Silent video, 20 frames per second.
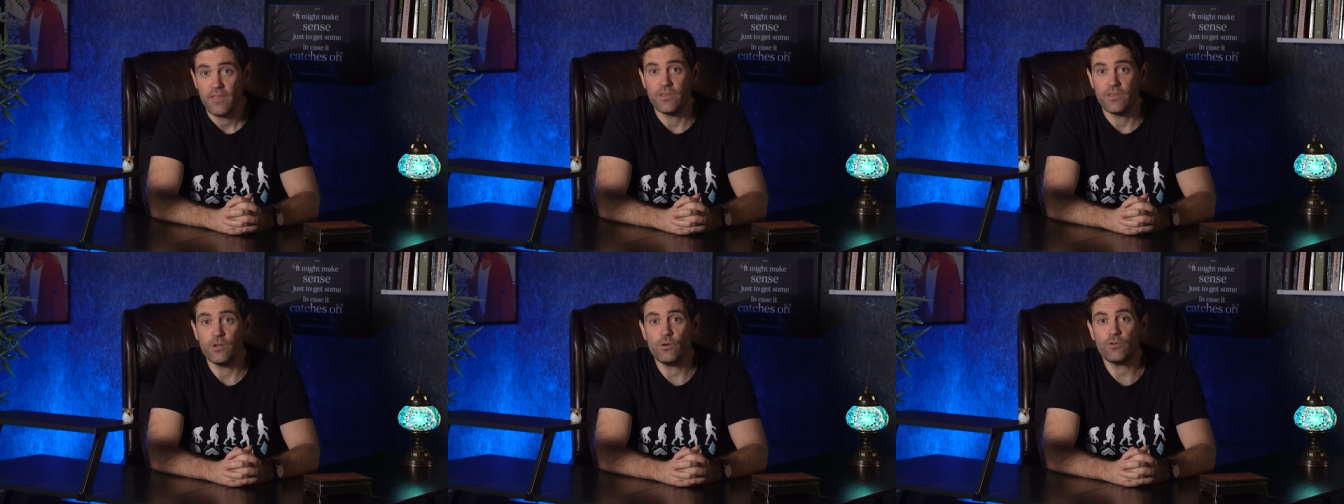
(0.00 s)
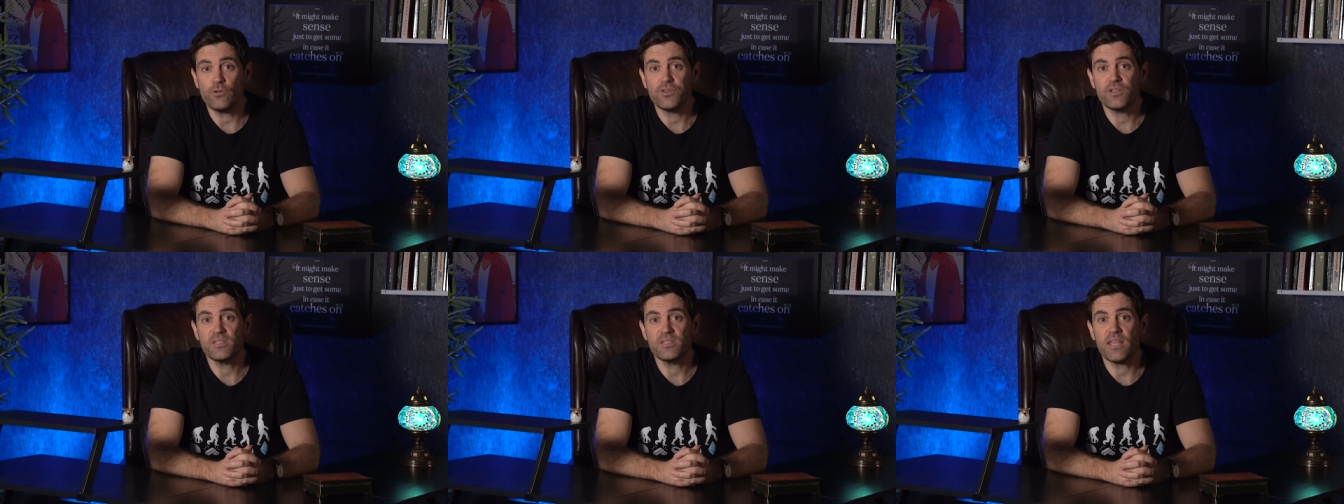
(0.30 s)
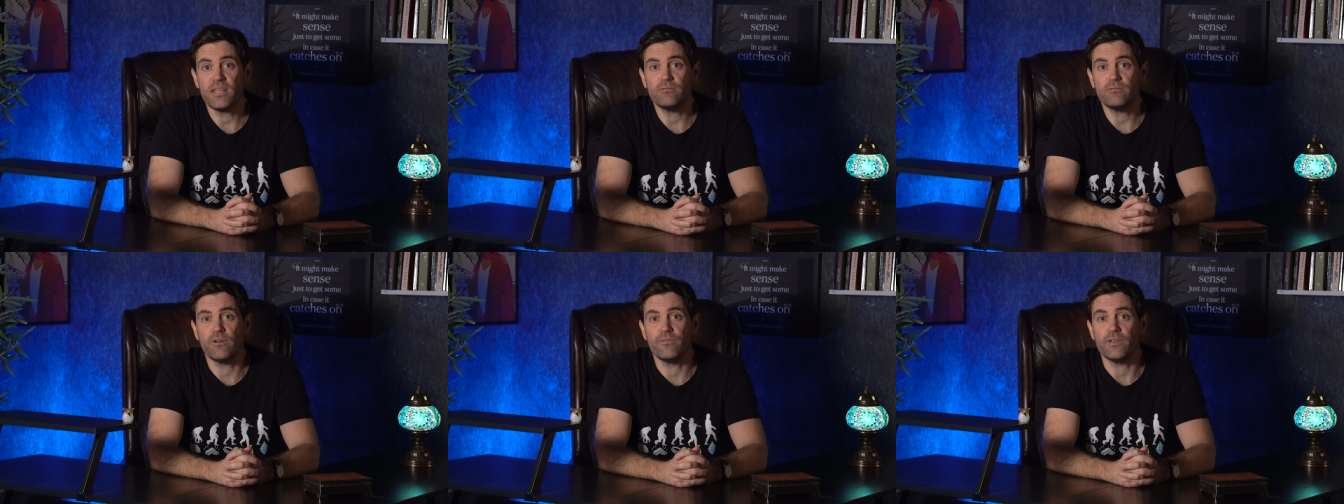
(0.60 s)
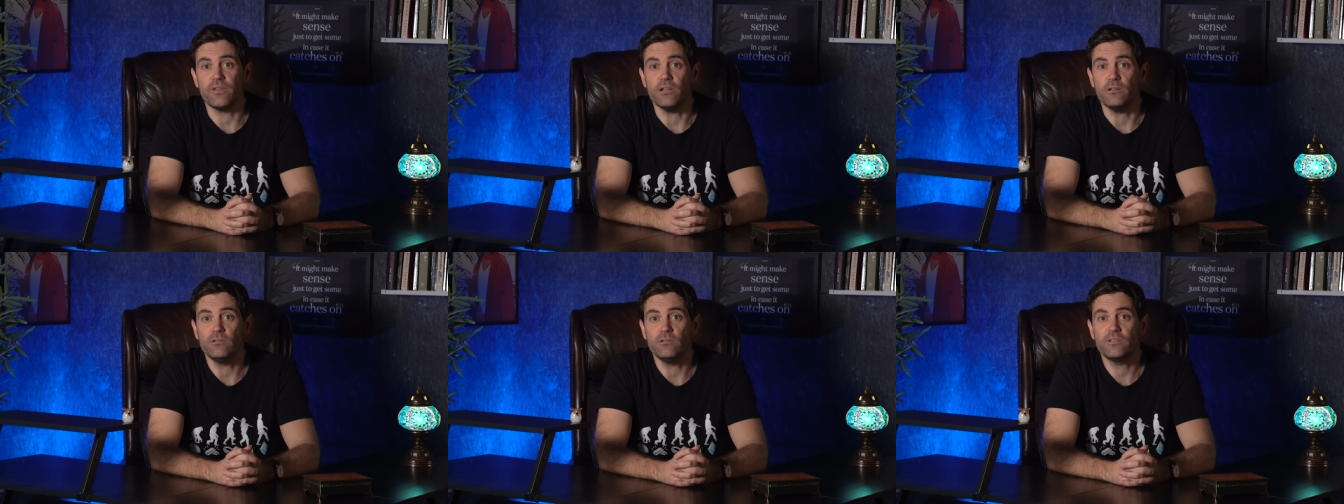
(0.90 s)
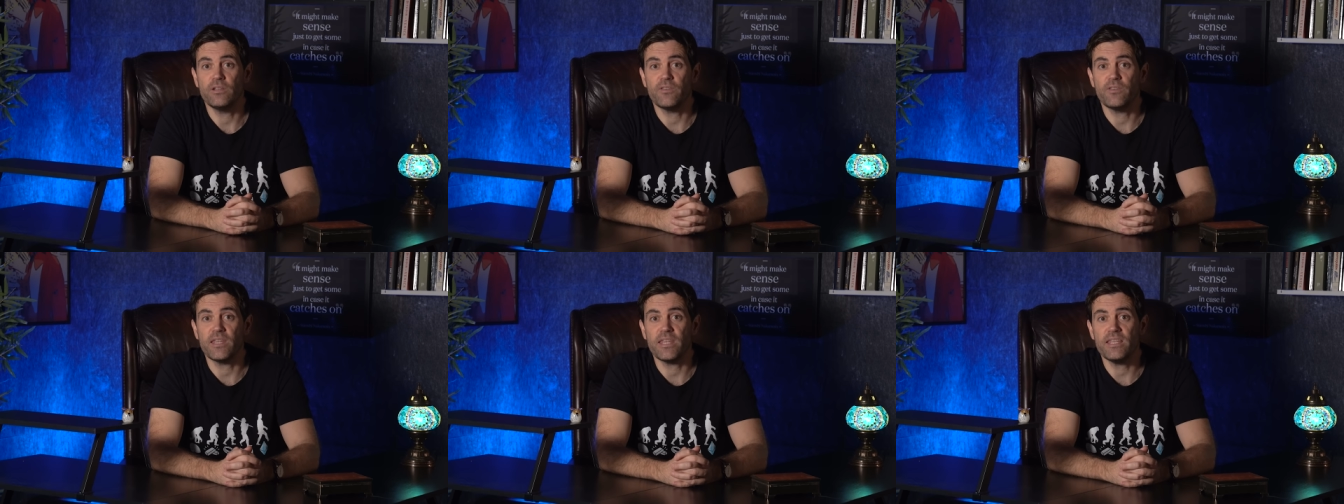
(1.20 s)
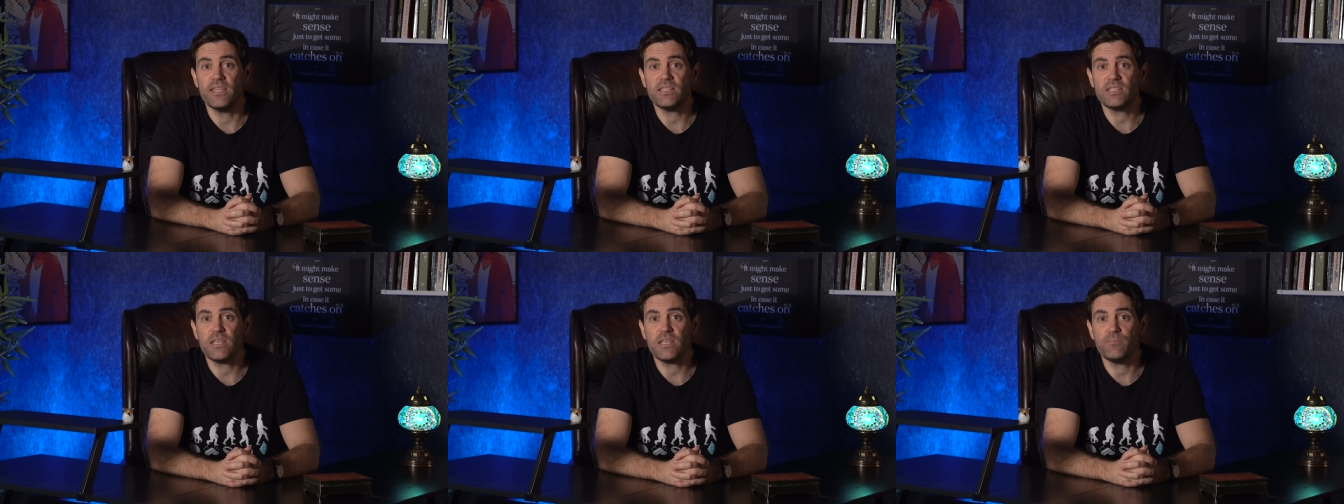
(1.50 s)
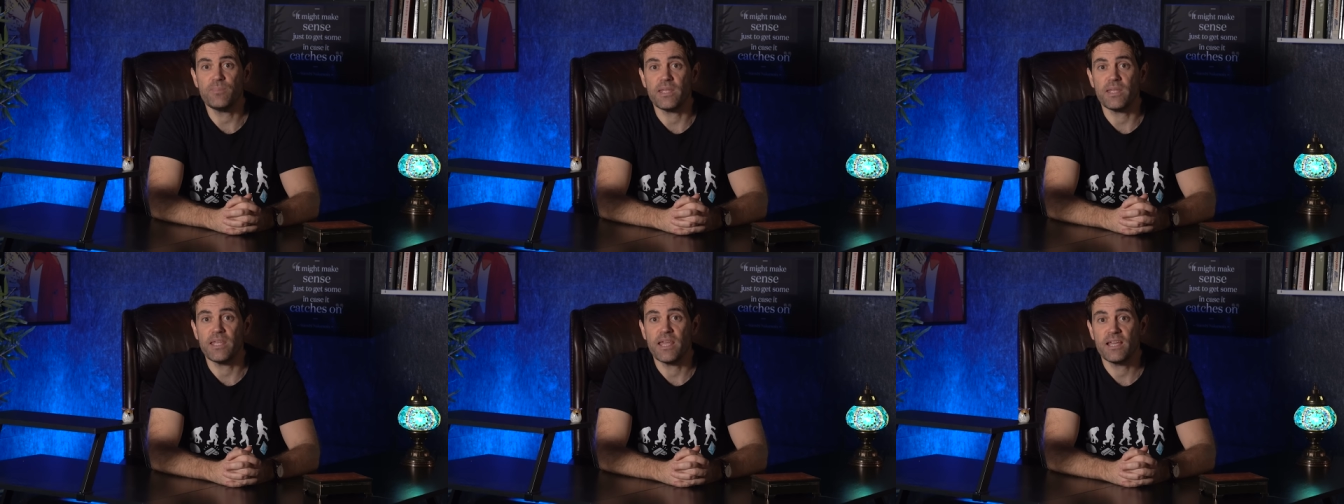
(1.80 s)
The authors then reveal that the
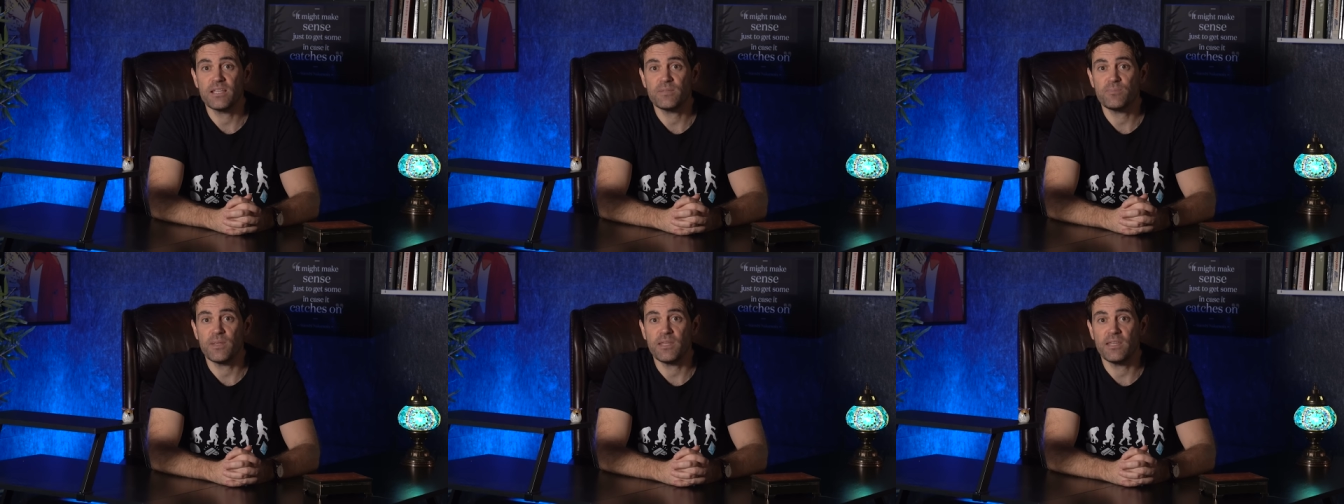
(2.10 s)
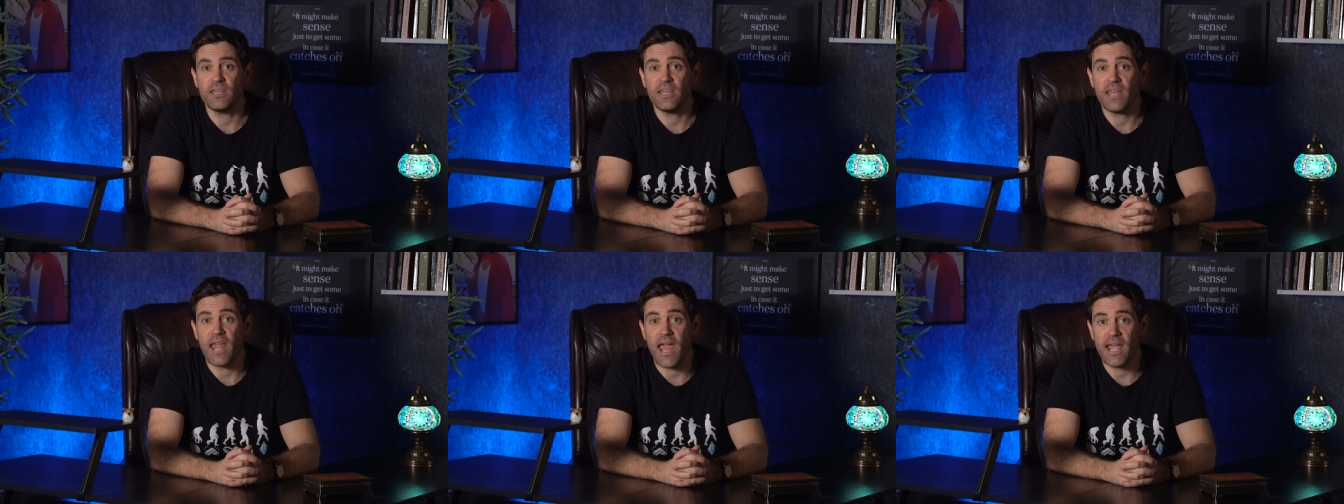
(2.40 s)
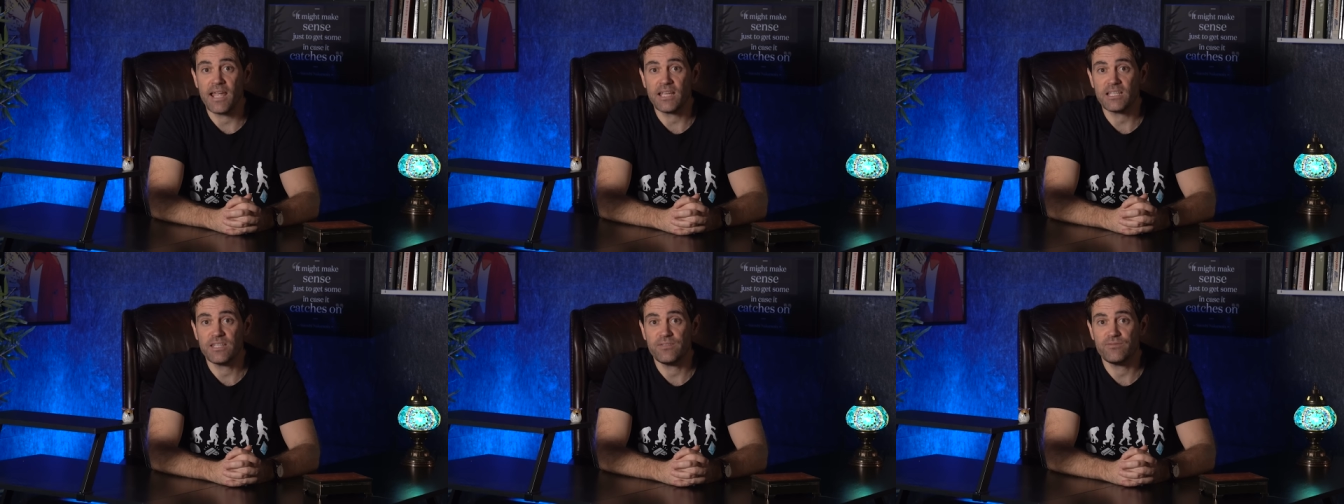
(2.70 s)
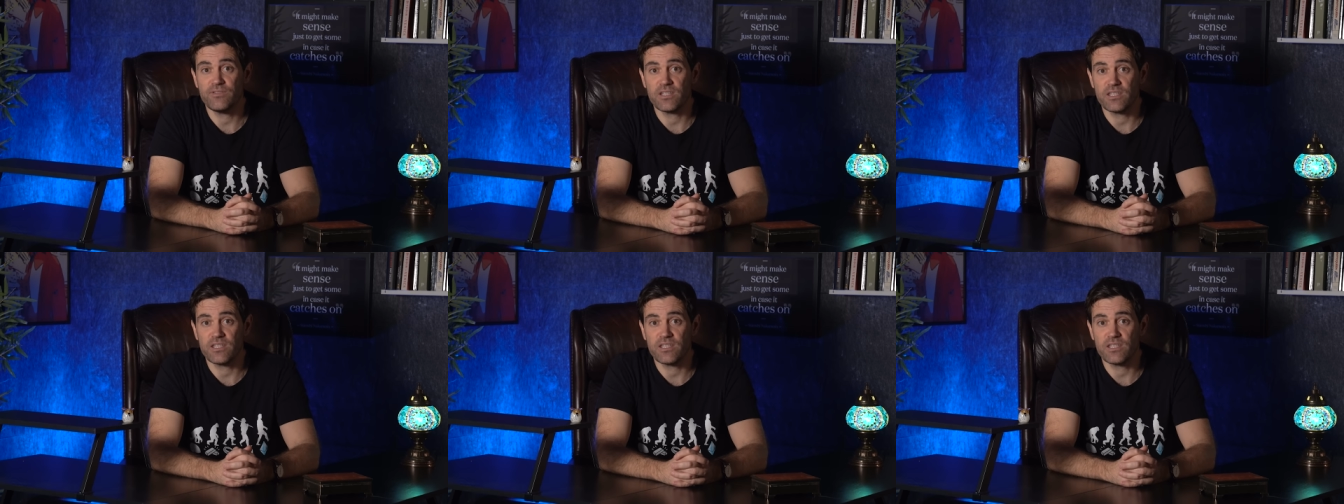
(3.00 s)
ECB has been in active